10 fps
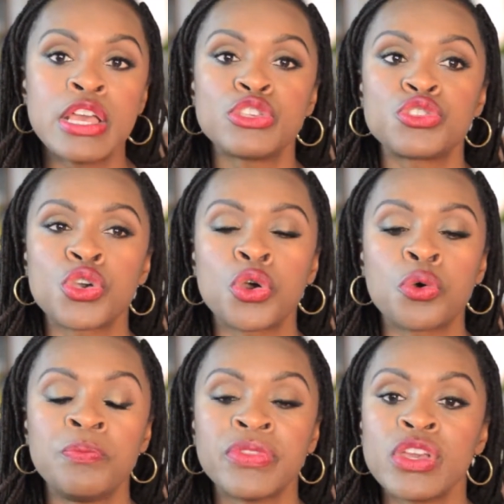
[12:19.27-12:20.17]

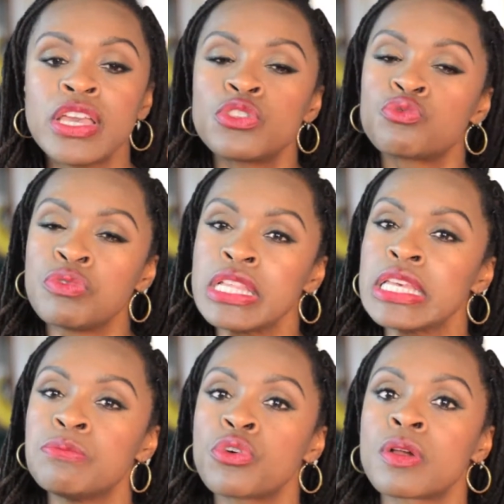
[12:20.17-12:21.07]
So it's
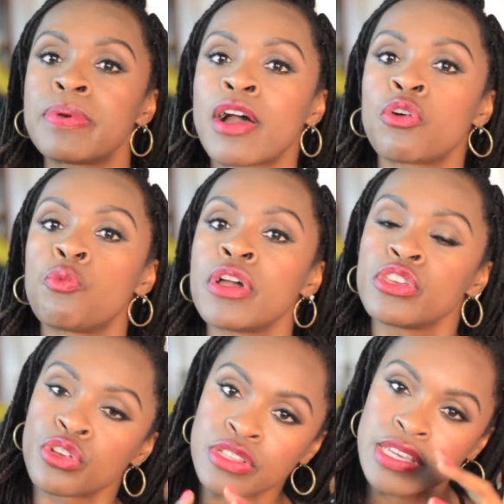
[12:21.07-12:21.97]
really more about
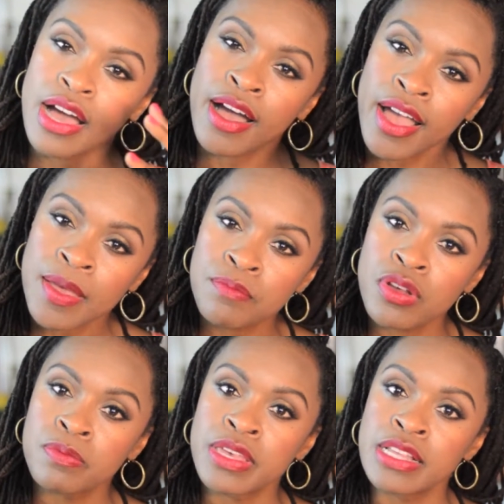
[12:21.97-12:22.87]
what your time
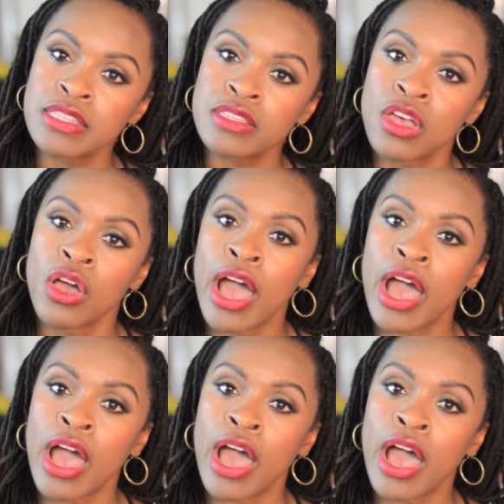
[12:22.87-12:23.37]
permits,